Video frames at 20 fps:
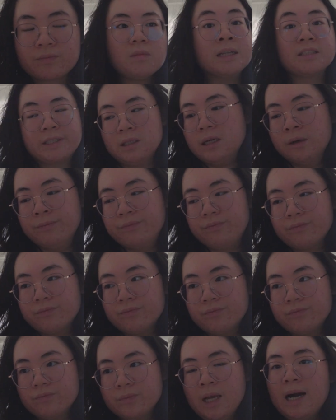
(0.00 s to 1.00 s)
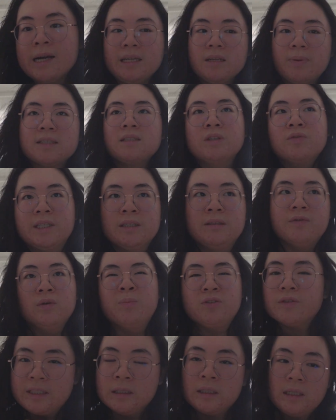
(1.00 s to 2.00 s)
last wrap up,
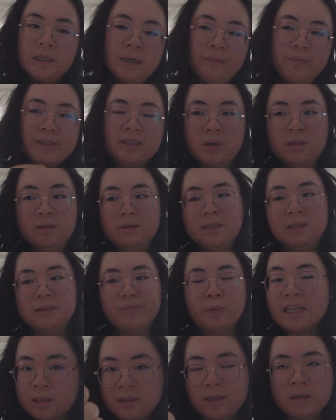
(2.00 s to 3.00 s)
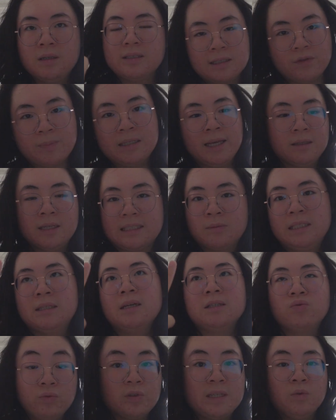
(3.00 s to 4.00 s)
because I think that's what most people
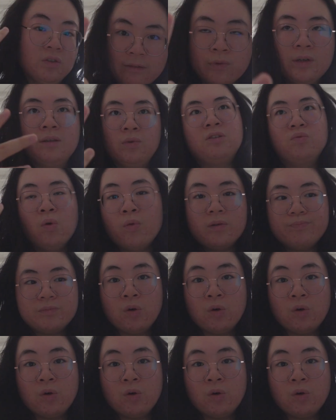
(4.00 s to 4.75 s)
are more